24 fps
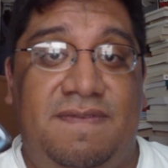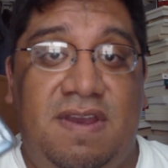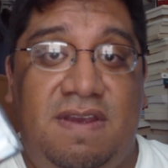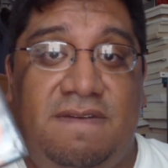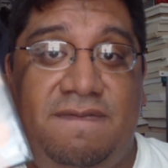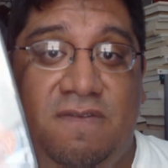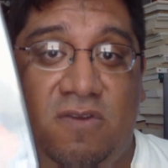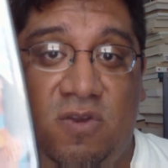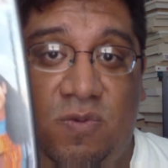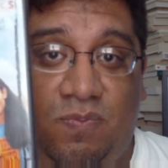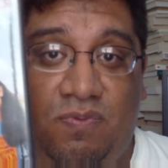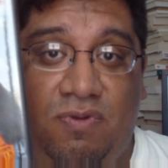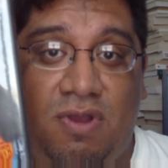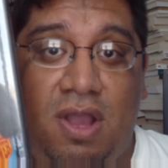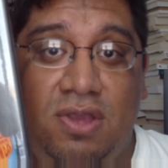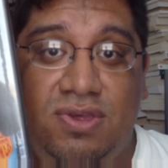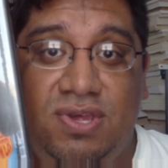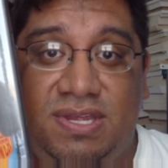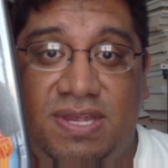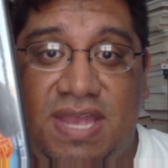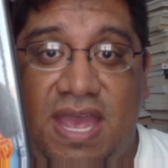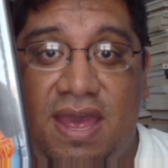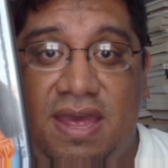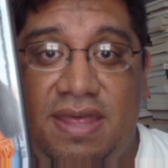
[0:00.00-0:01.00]
the very first
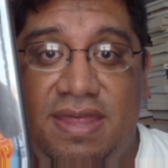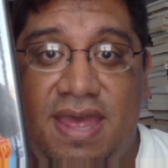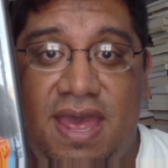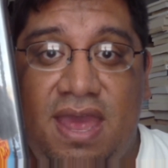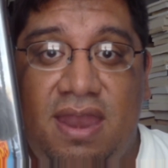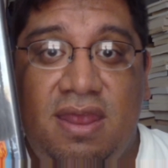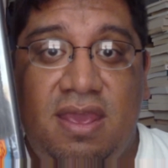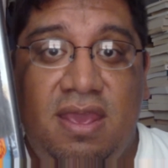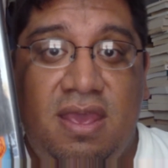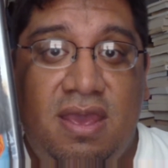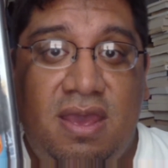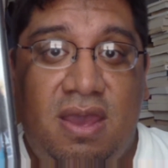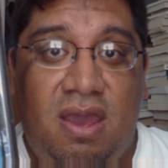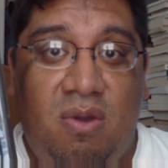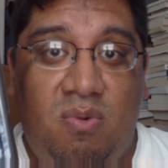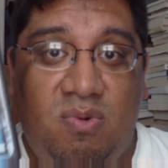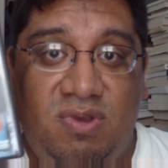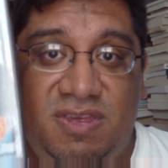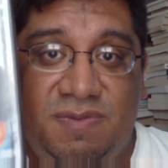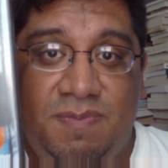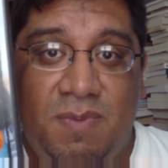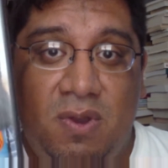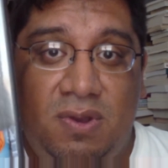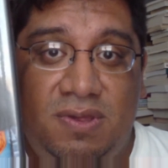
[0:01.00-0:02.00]
project out of that,
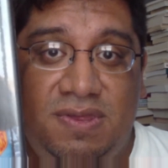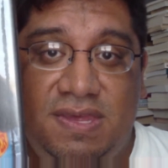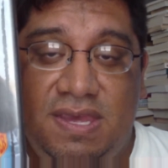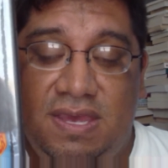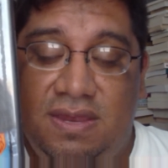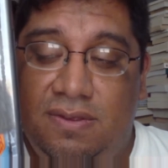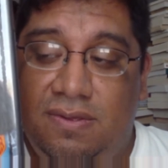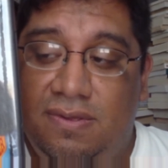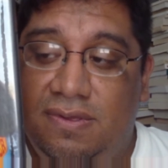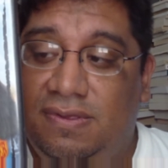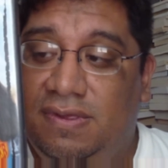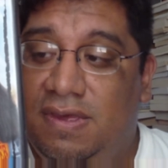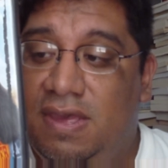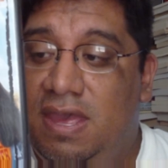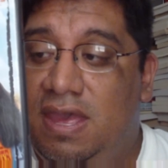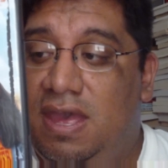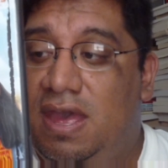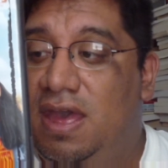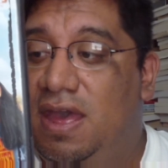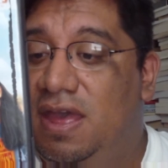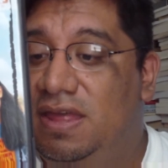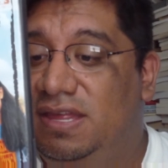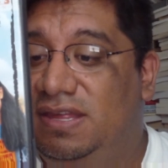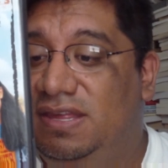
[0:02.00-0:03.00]
with Smoke Signals.
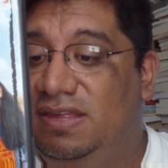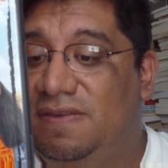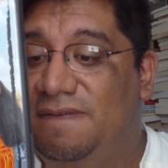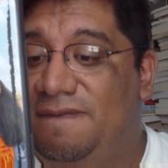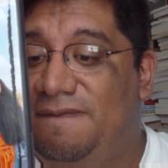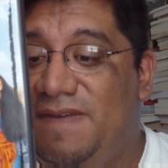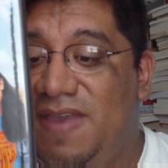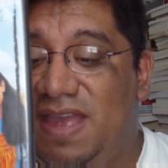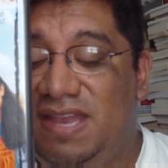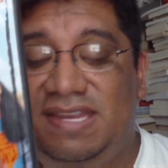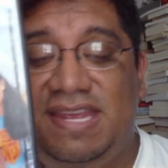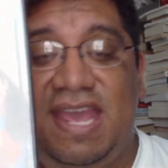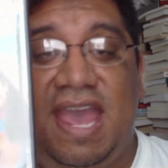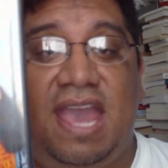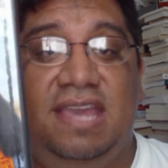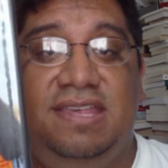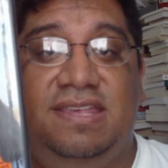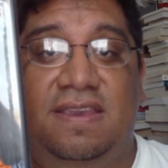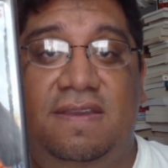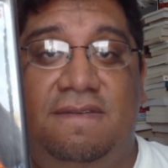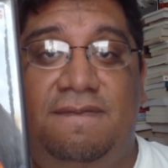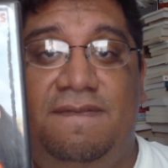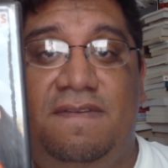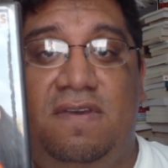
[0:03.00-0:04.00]
This is a
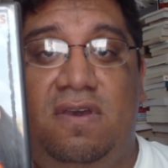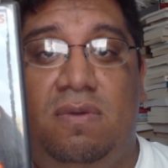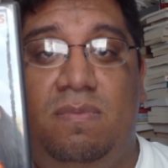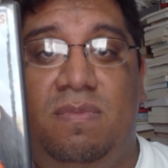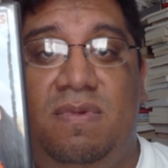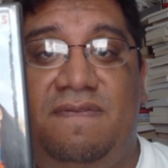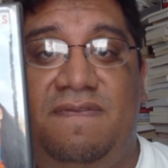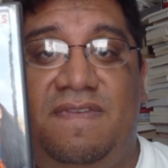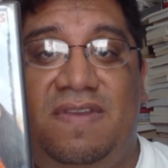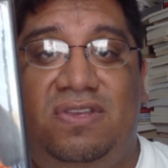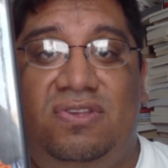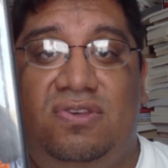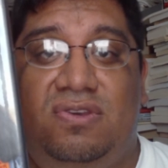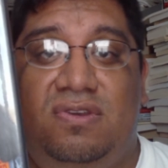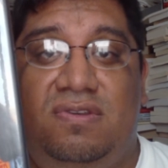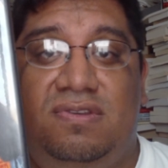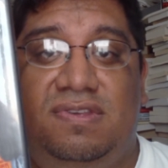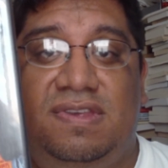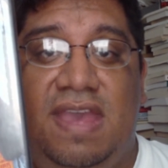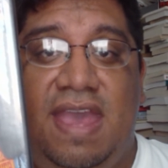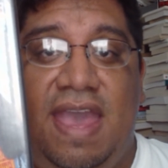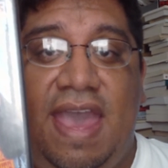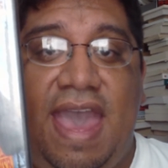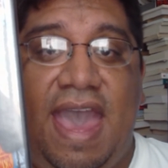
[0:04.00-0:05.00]
fantastic film. It
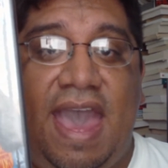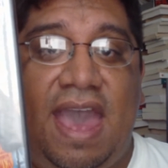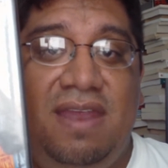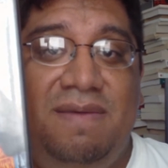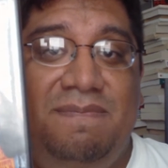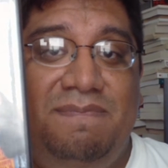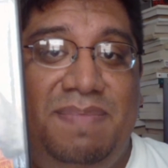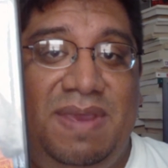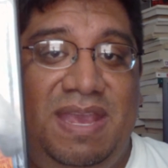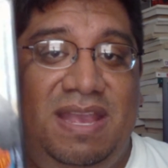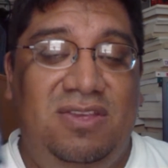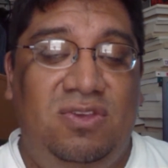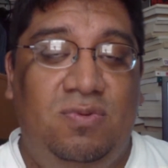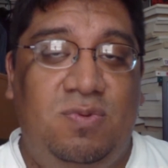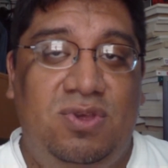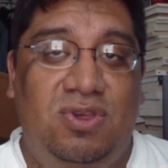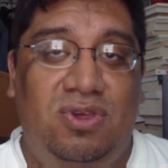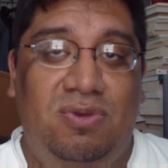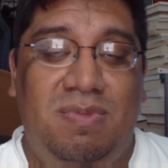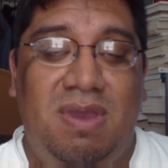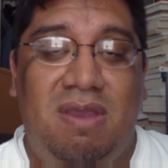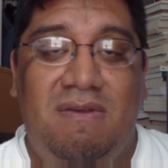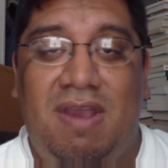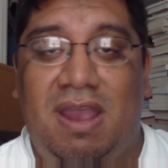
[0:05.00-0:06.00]
features Adam Beach,
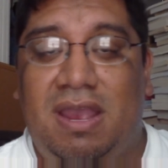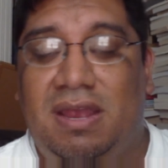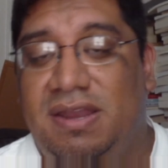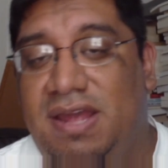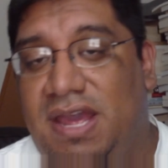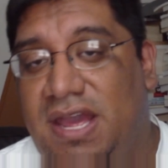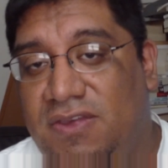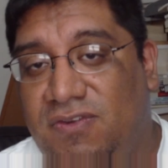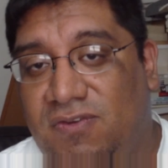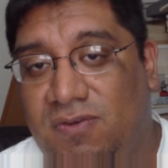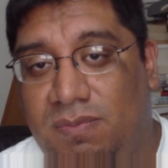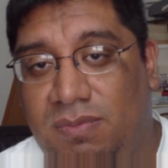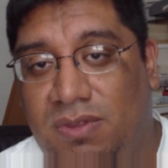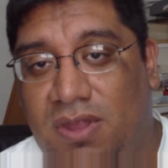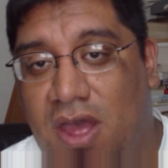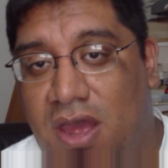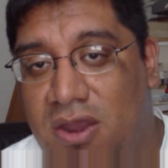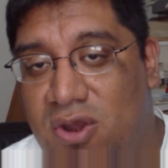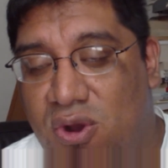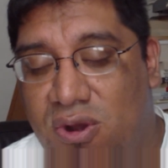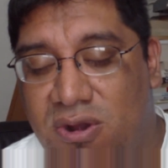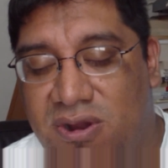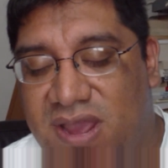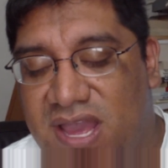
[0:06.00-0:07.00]
which you may recognize from
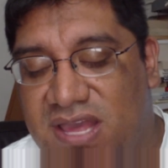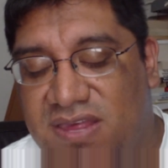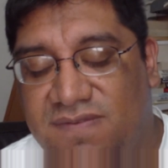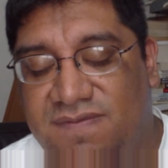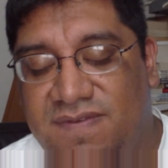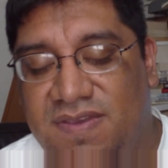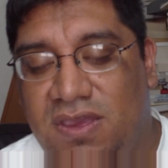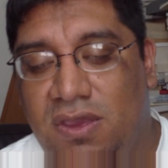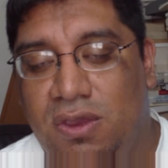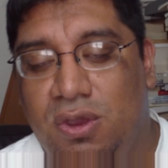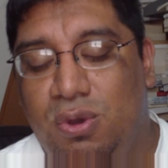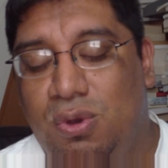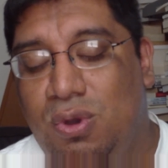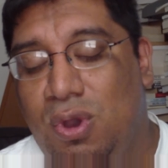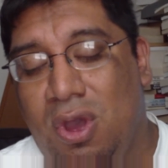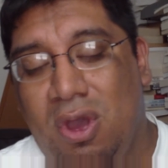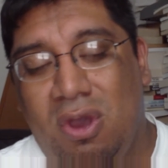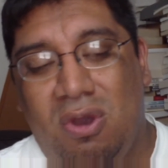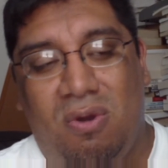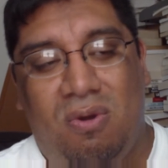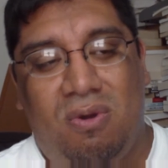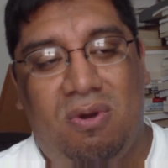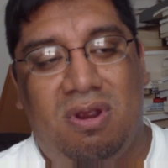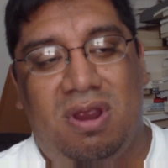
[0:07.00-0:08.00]
Law & Order
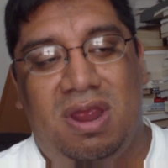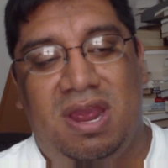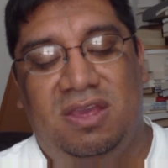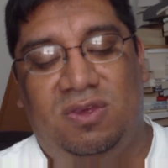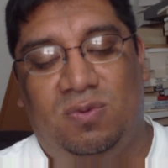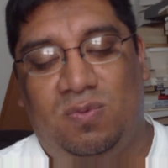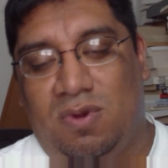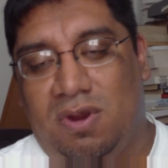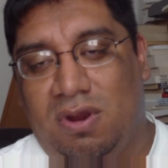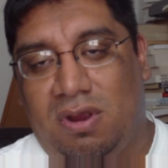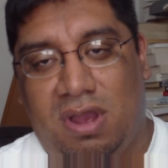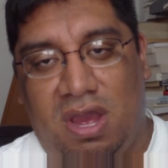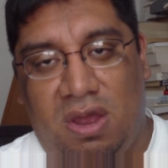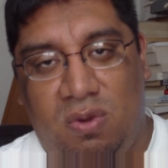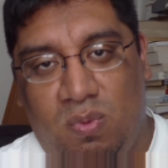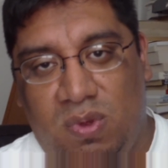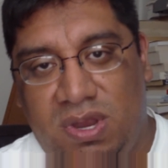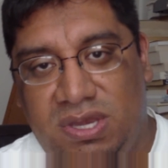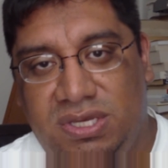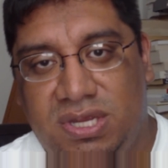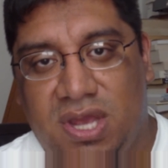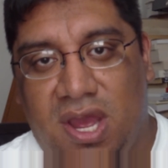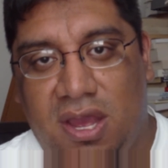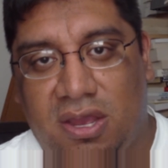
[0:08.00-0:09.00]
SVU, or his work on
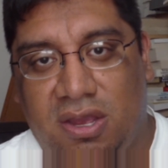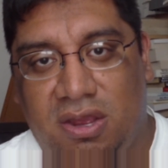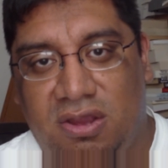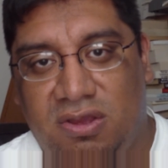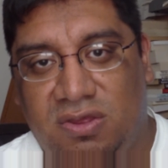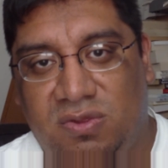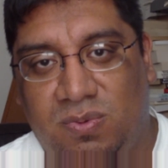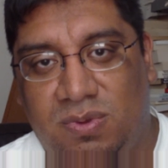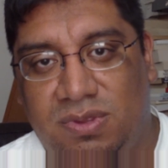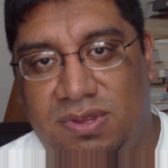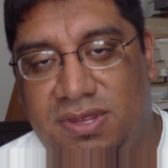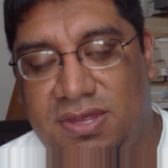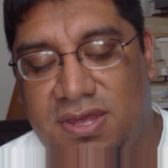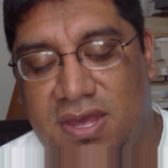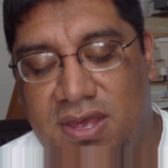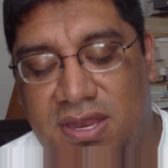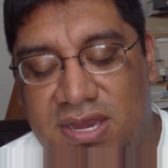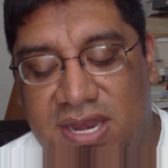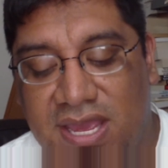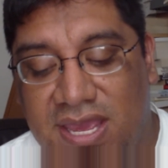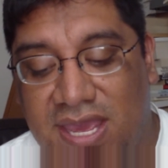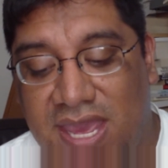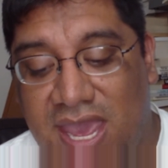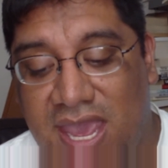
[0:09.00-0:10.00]
Wind Talkers with
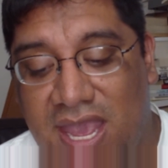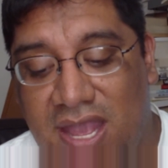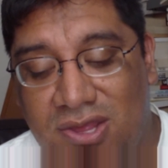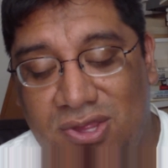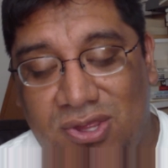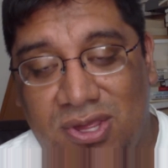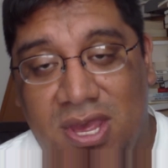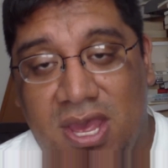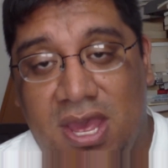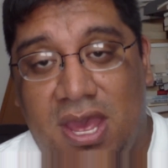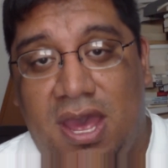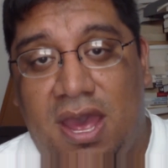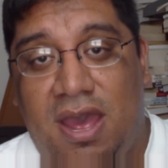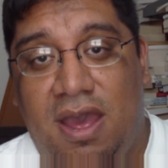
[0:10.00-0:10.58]
Nick Cage.